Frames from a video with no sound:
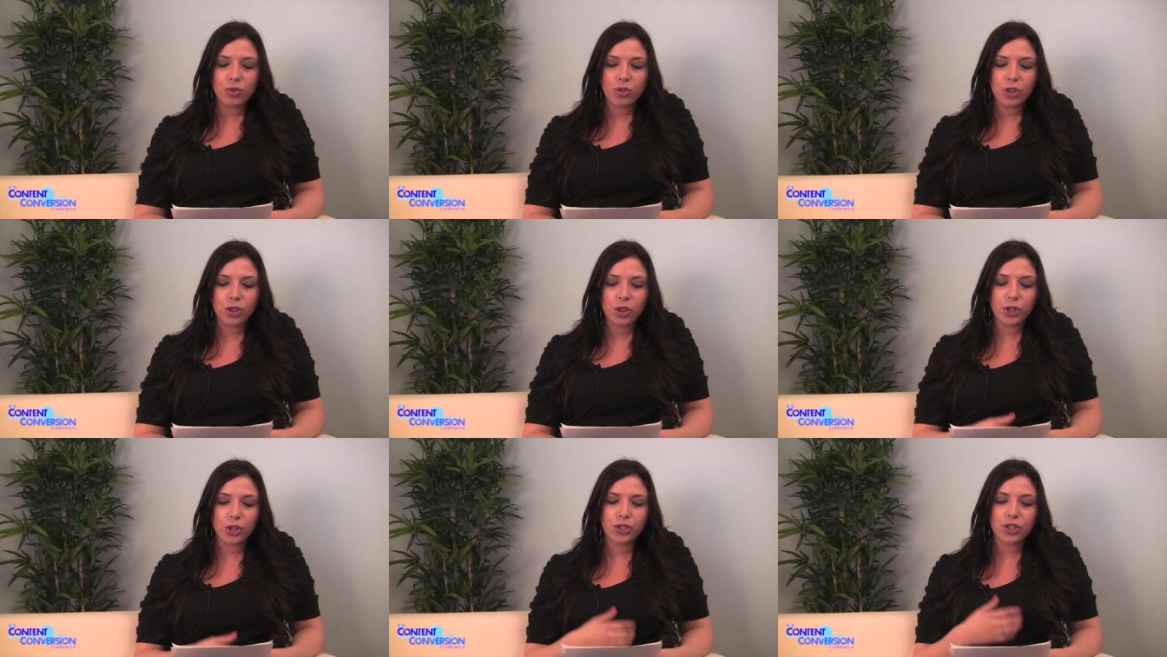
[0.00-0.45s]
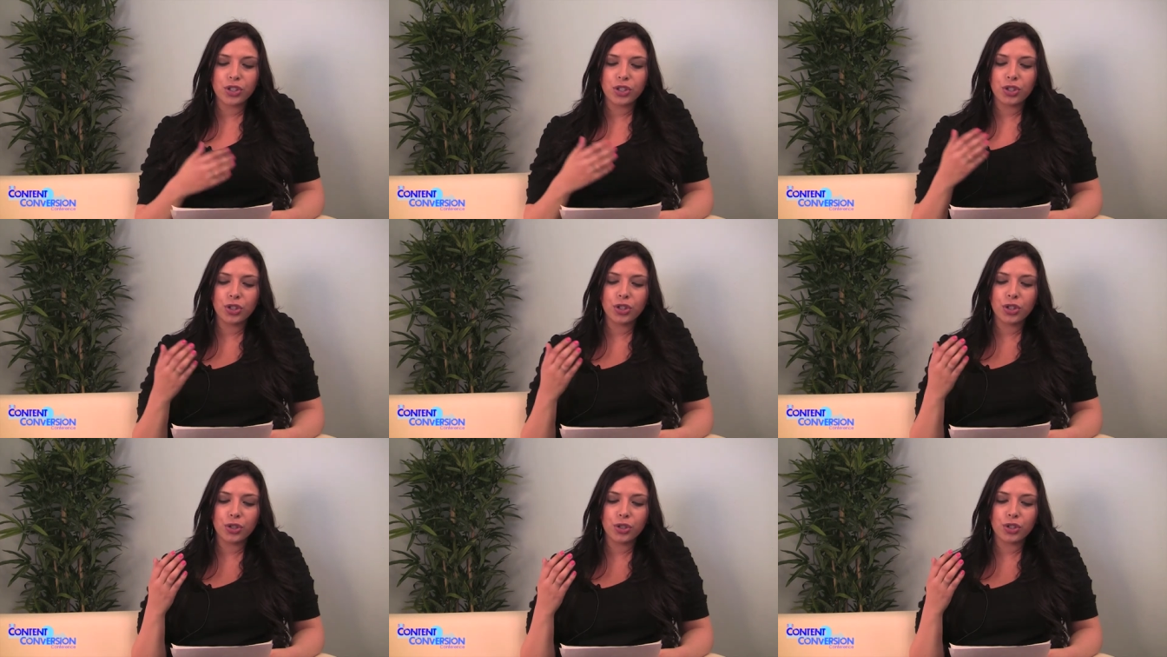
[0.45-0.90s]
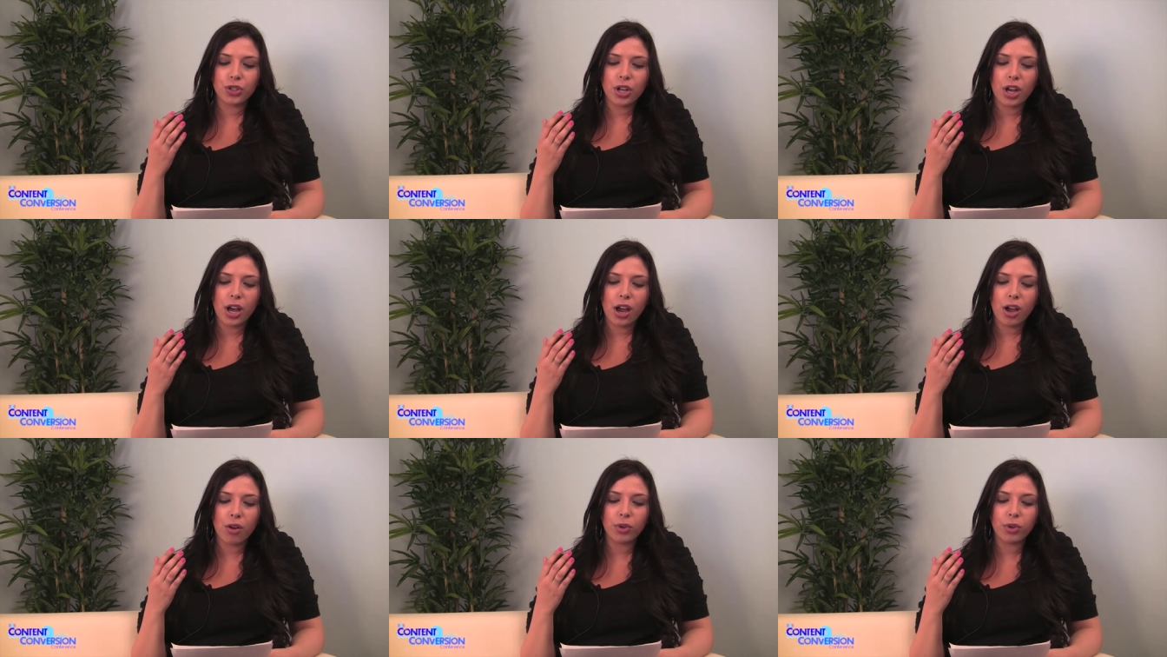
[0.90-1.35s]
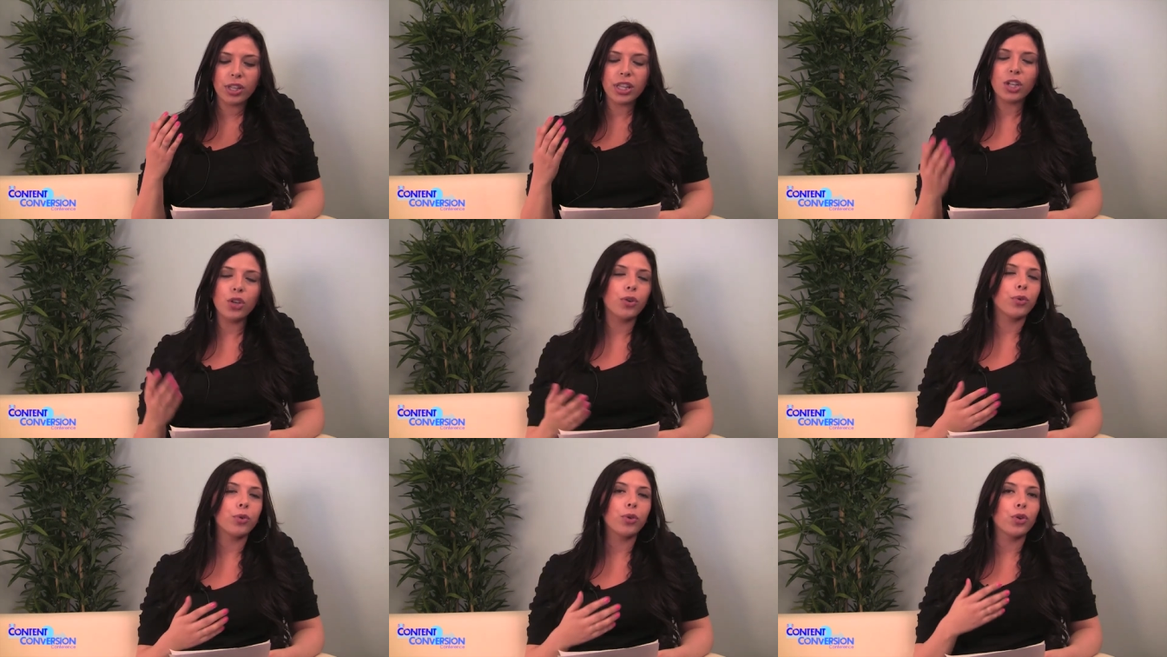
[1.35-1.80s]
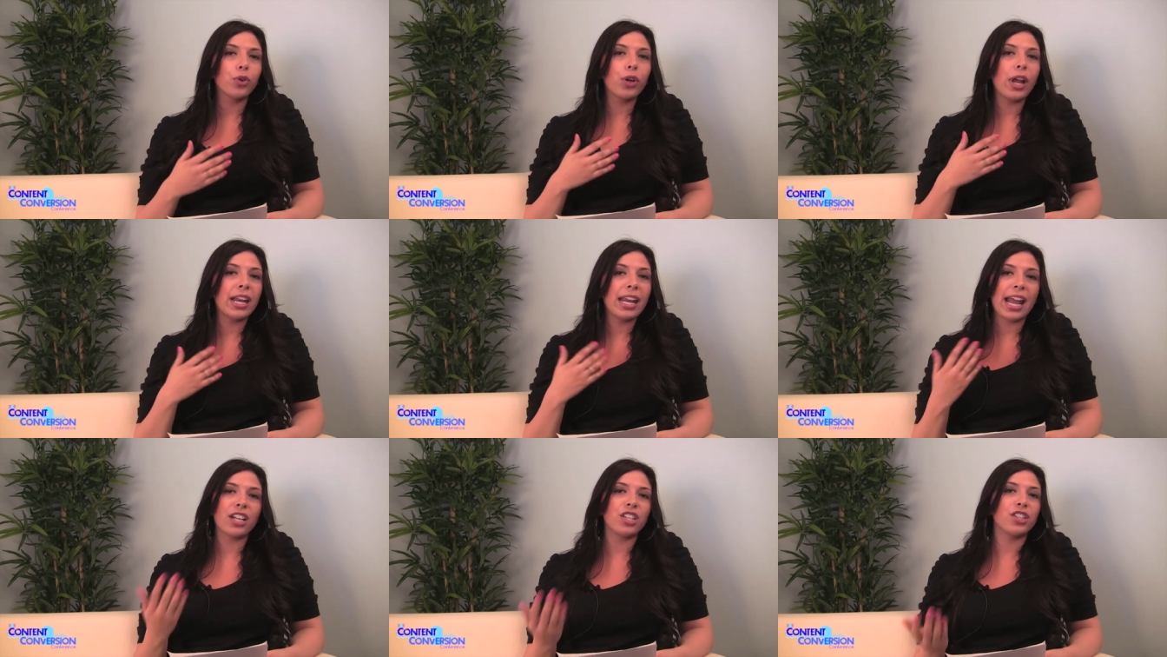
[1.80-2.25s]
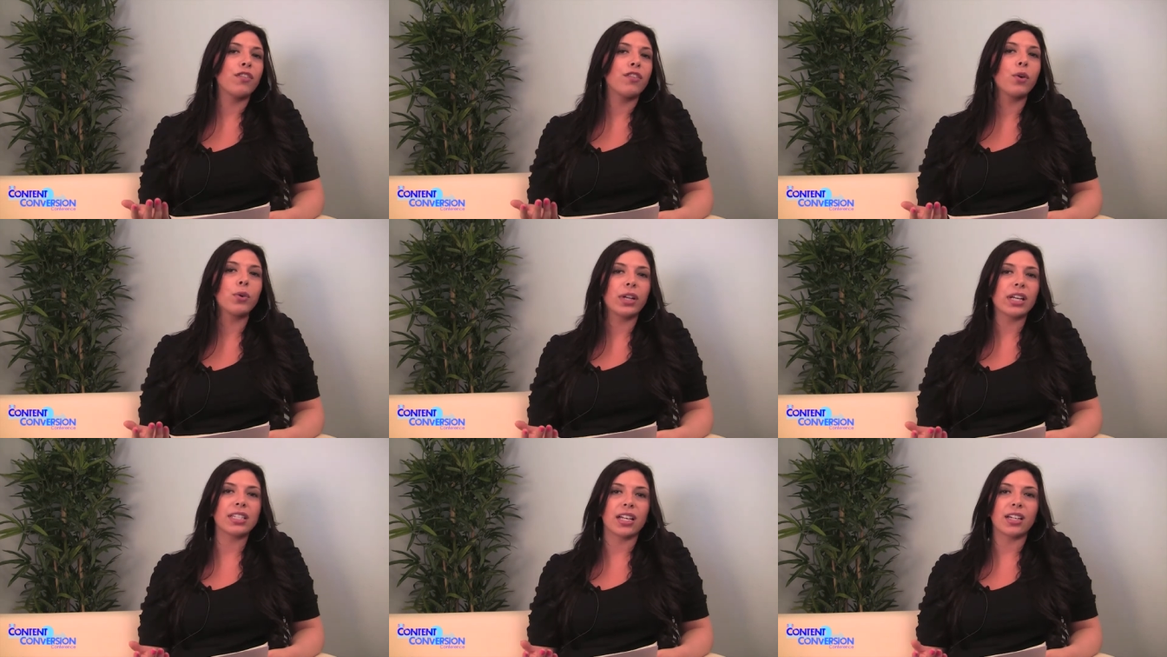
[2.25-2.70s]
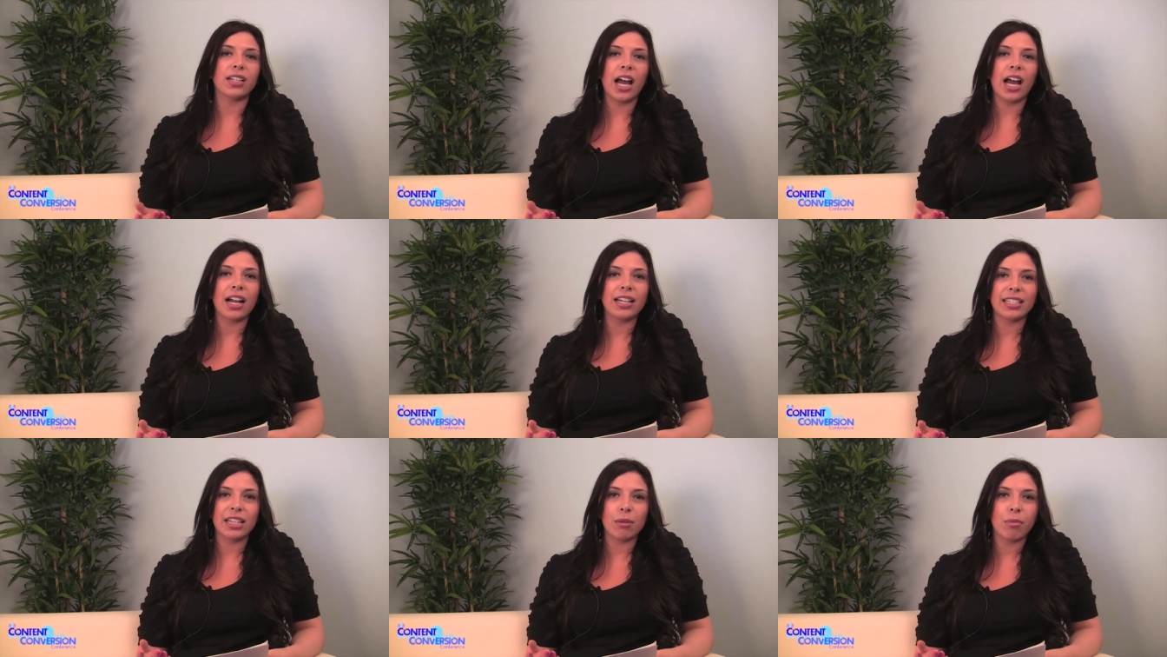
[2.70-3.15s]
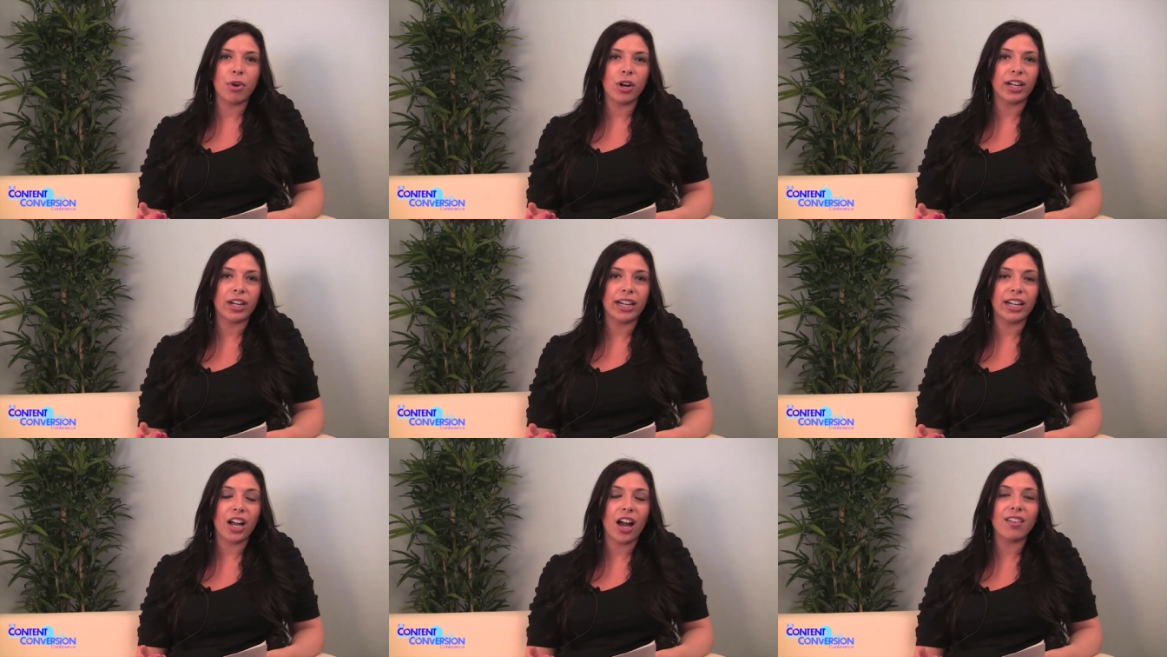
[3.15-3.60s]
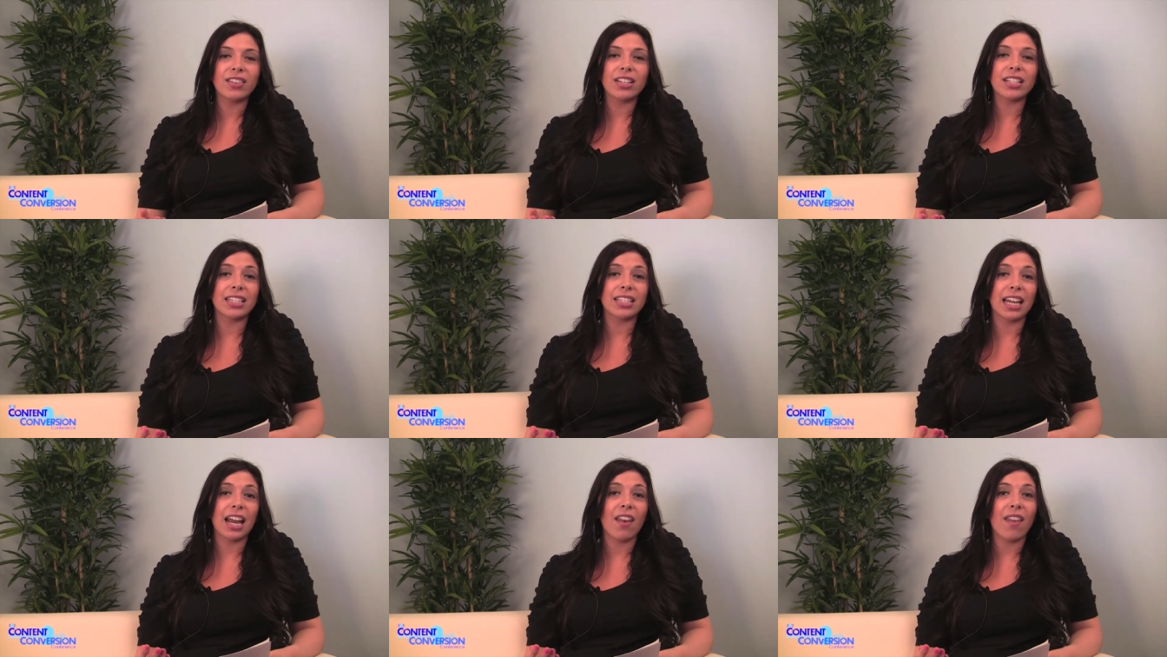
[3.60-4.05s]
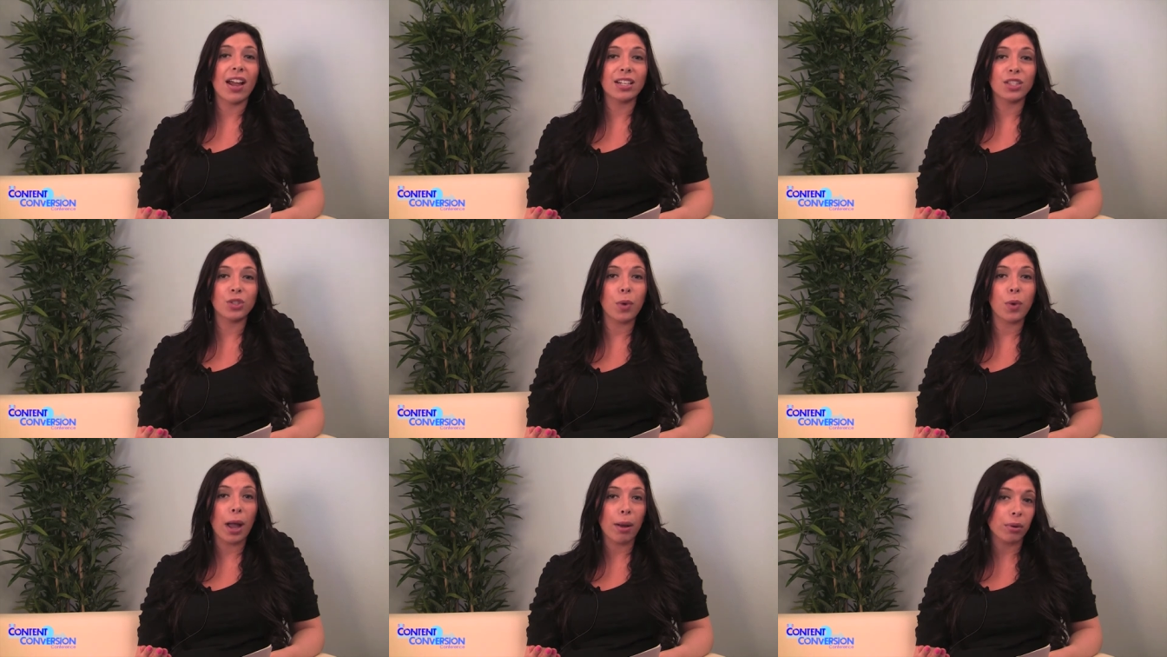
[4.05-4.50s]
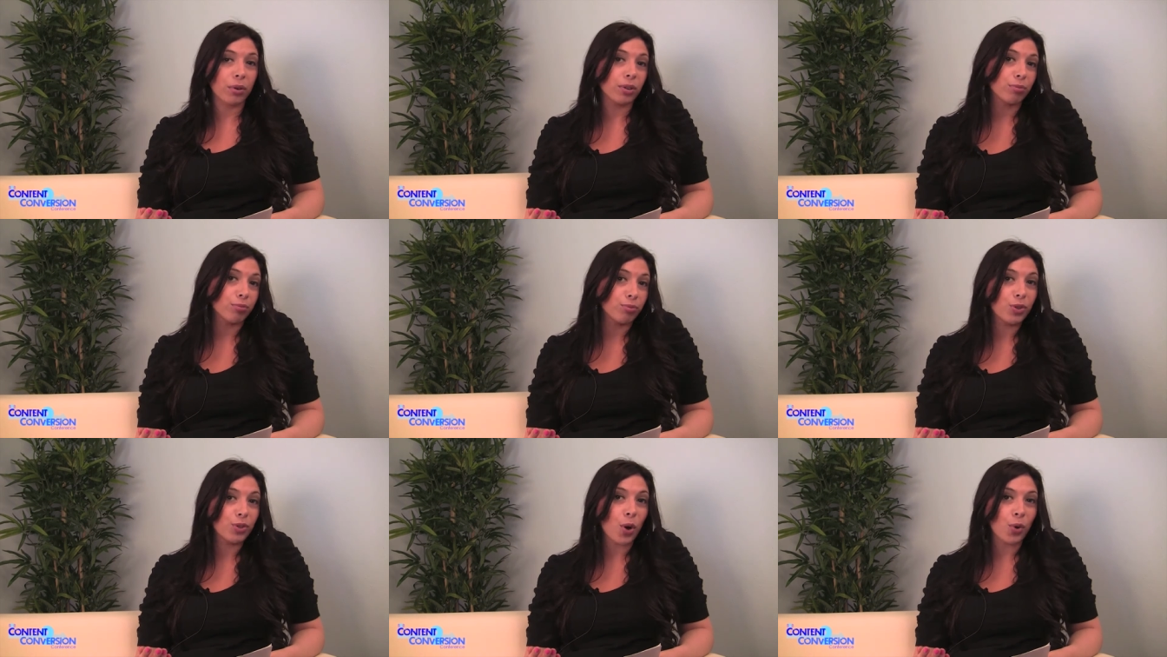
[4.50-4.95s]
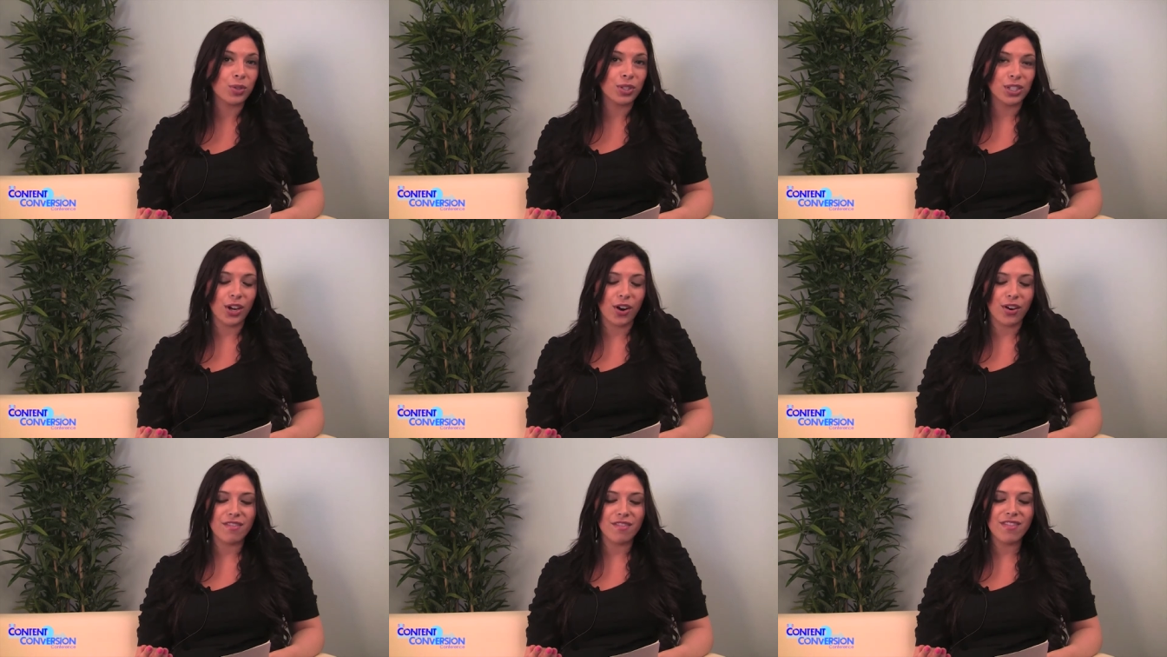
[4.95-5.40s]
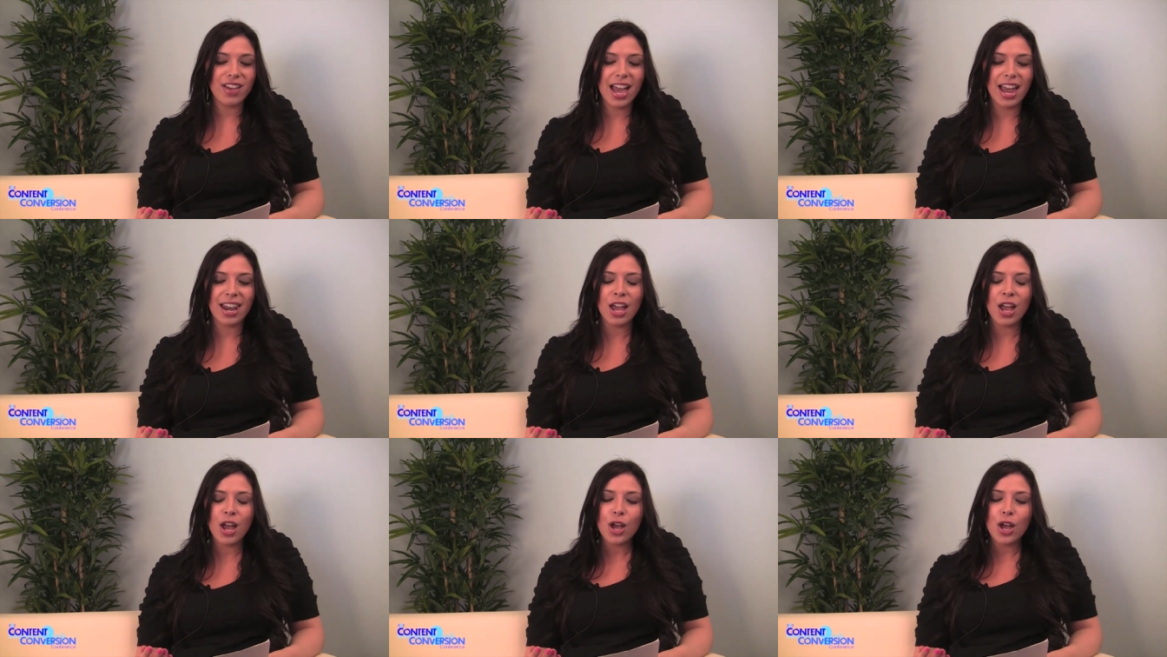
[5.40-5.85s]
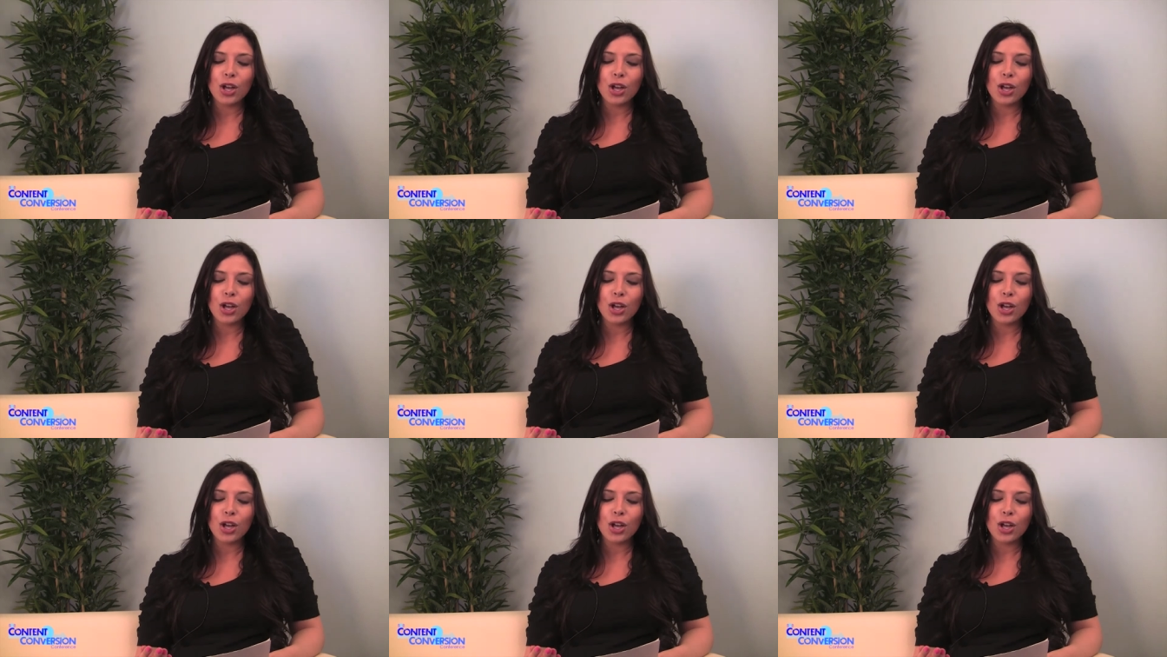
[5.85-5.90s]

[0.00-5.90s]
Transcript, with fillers: there's there's a, a, really enhanced focus on content marketing, obviously, and that's why we're hosting our event.